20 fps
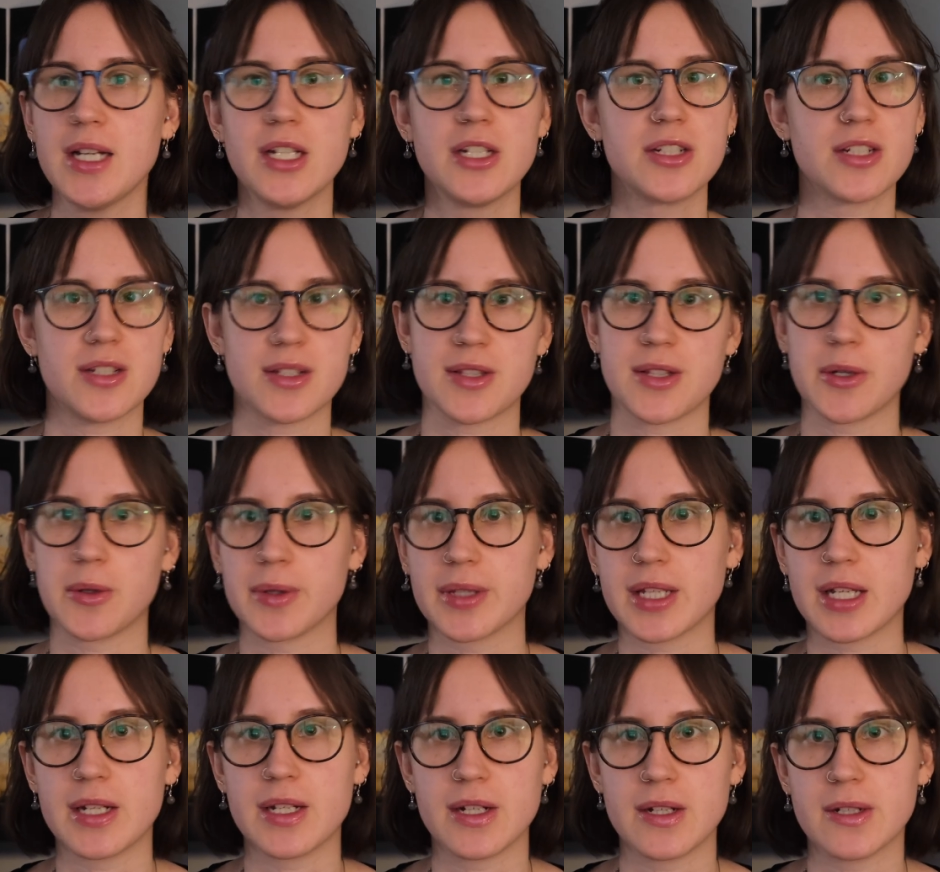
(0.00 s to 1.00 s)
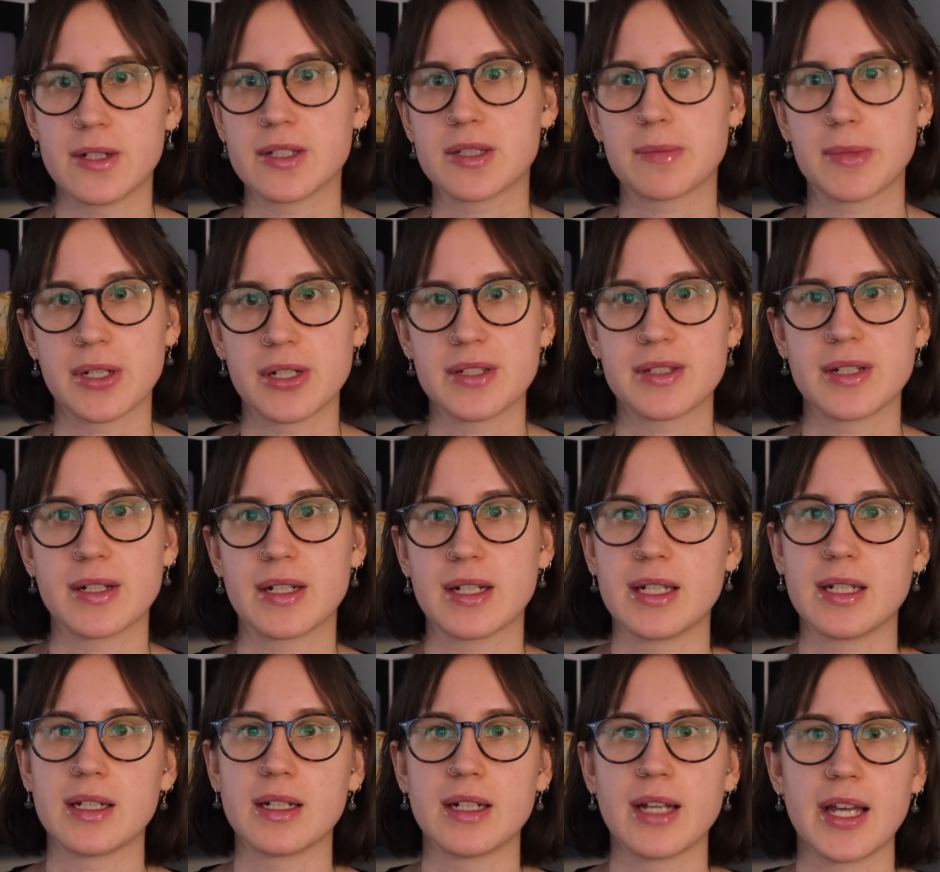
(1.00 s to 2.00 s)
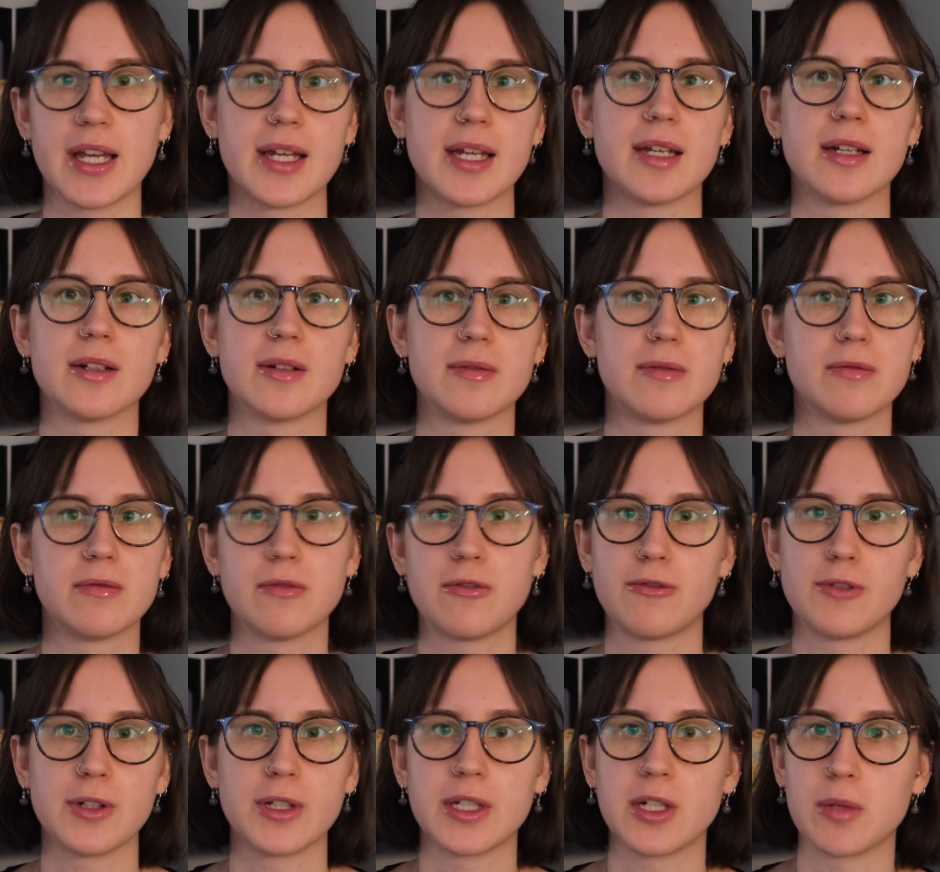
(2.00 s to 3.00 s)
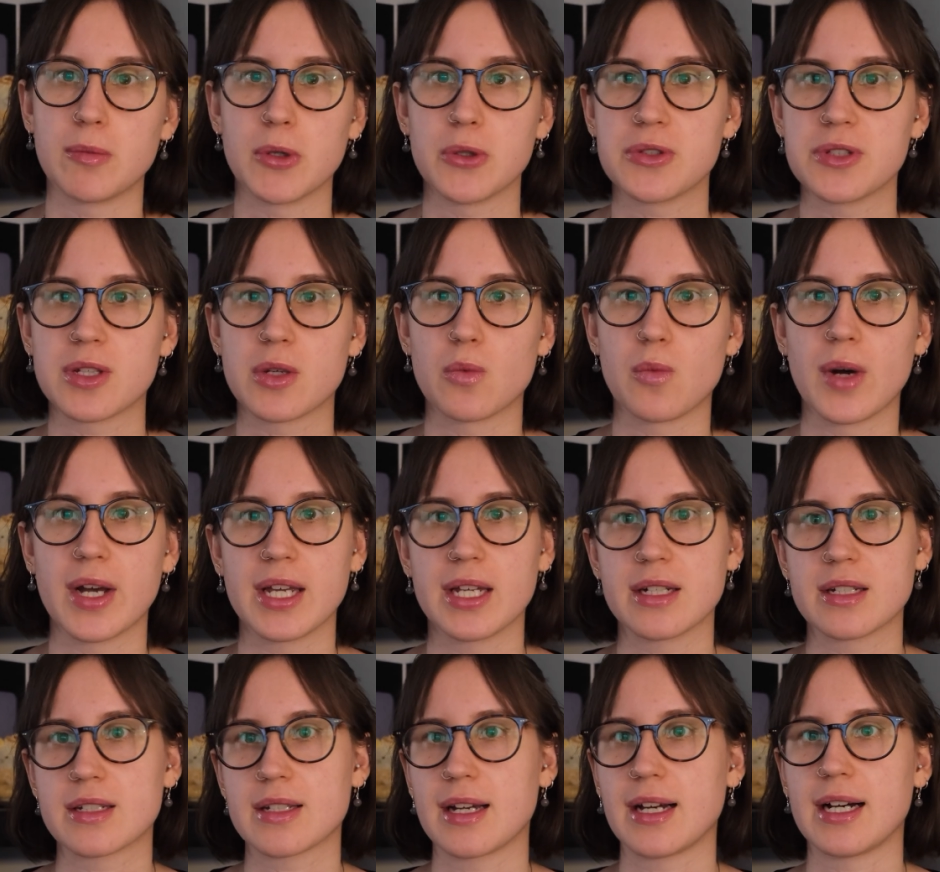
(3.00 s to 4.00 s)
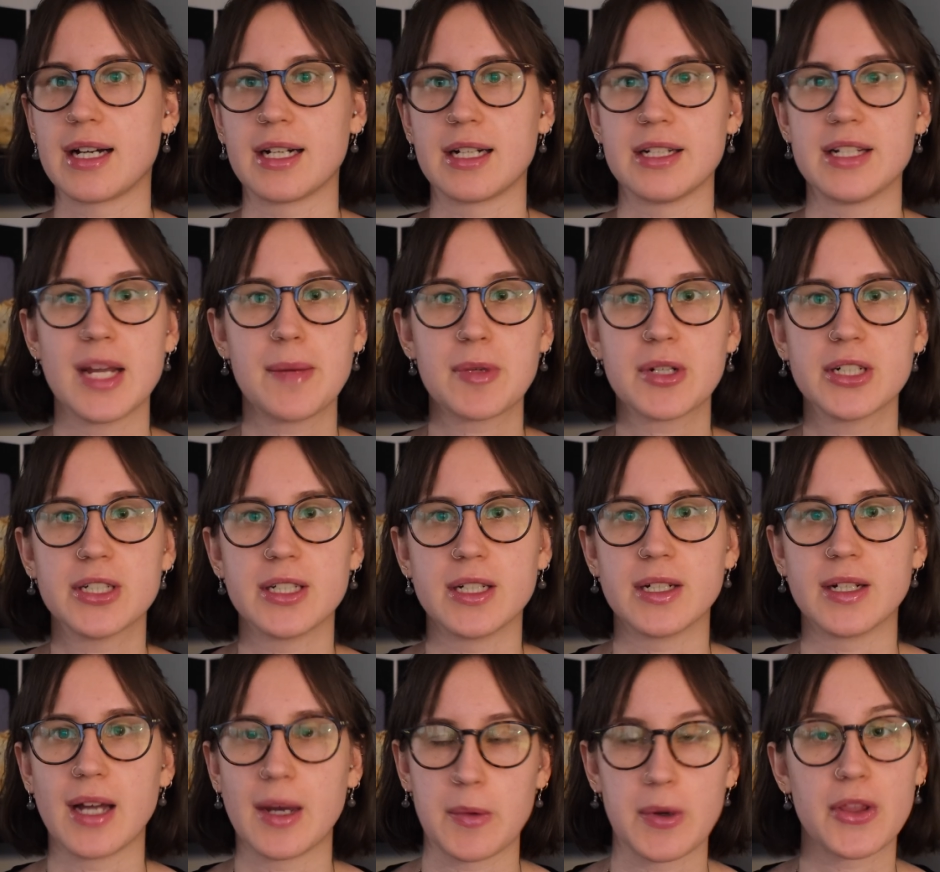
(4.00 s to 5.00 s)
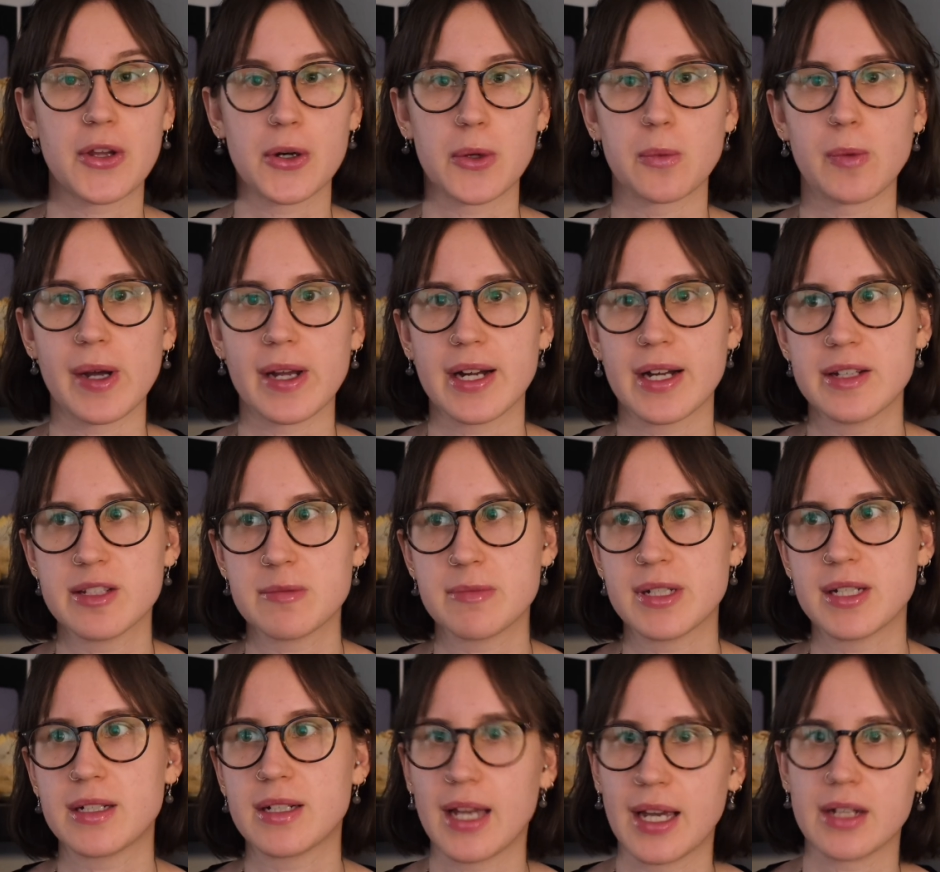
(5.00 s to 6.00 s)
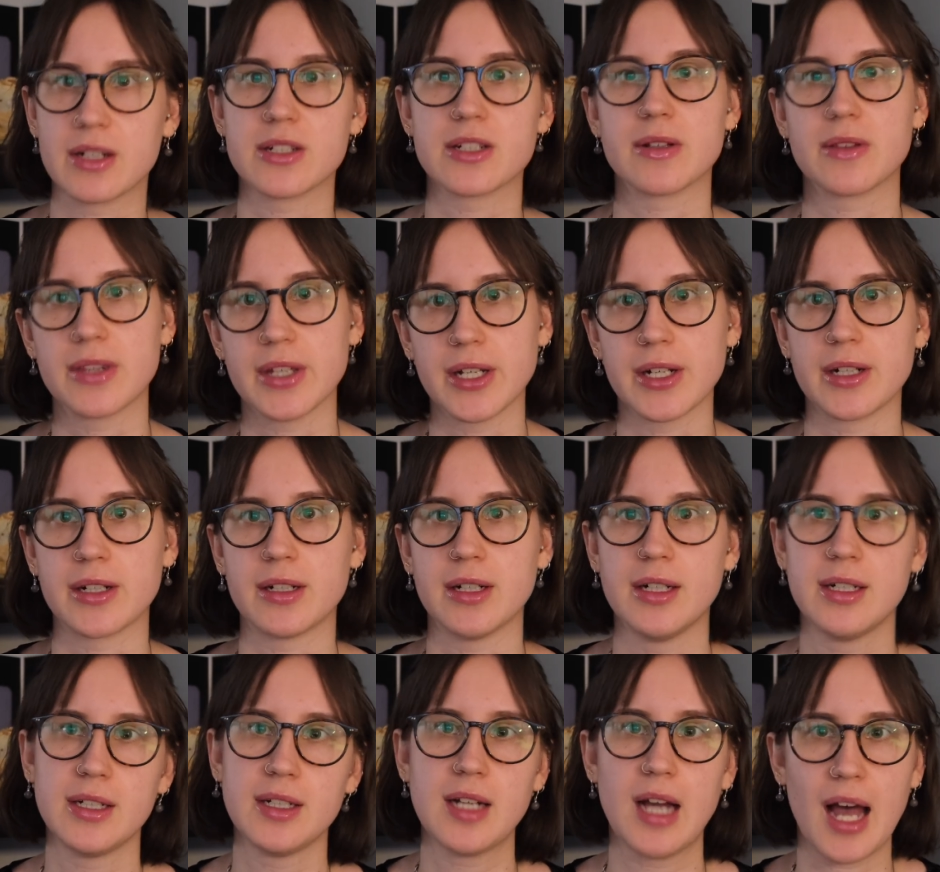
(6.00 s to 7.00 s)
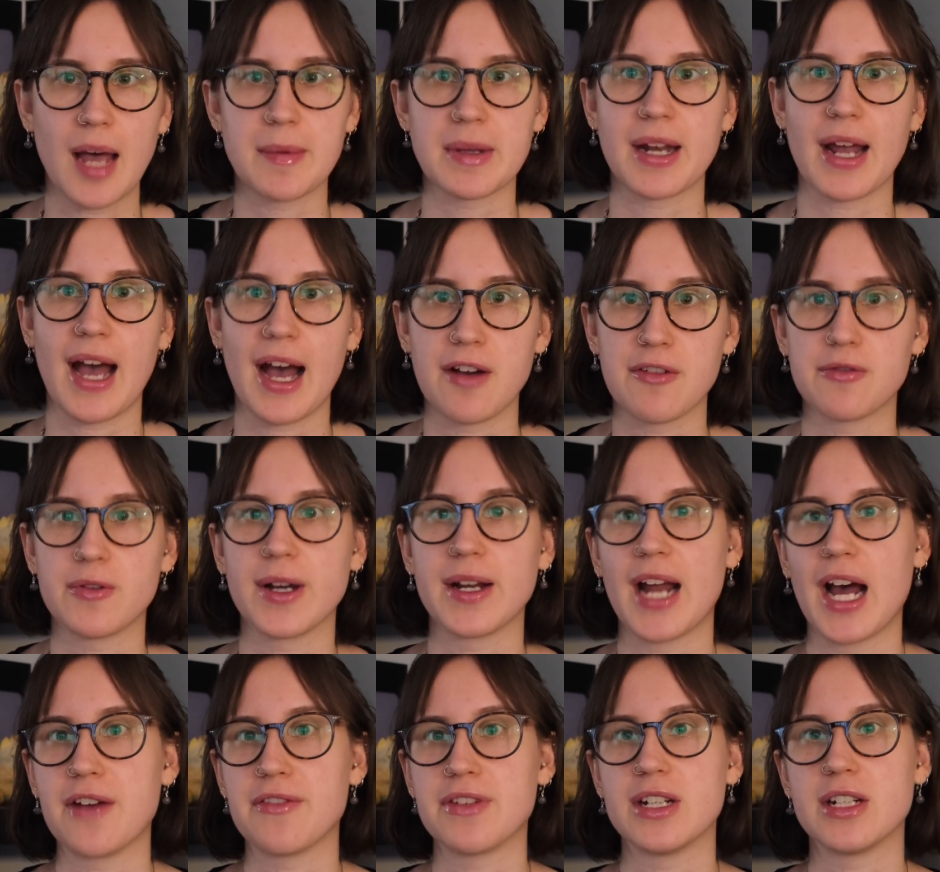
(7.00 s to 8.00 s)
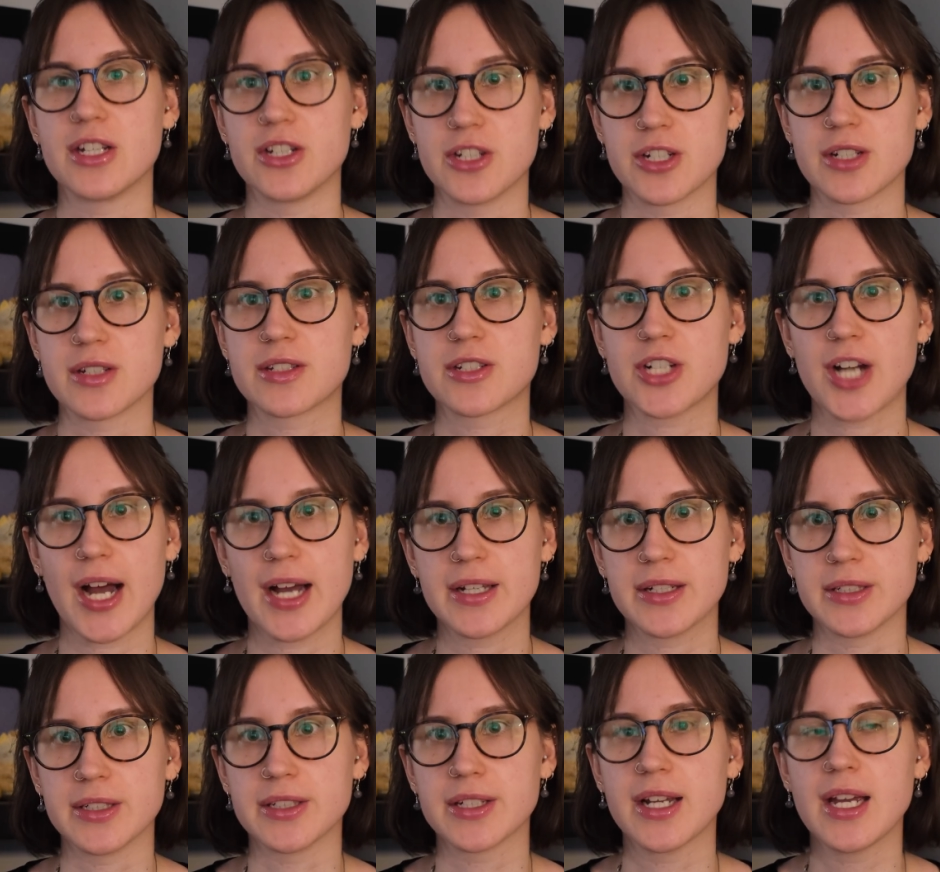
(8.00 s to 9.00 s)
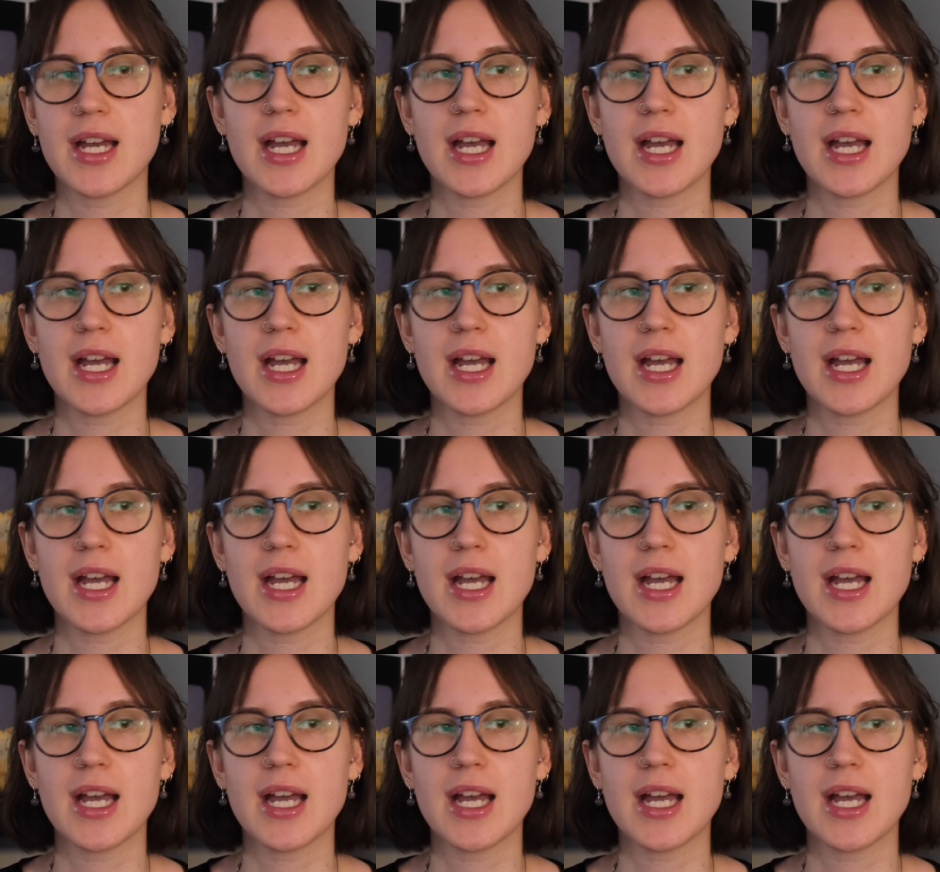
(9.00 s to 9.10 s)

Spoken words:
She's the only Indigenous person in a fully or mostly white neighborhood with her white husband and their, half white, half Indigenous child.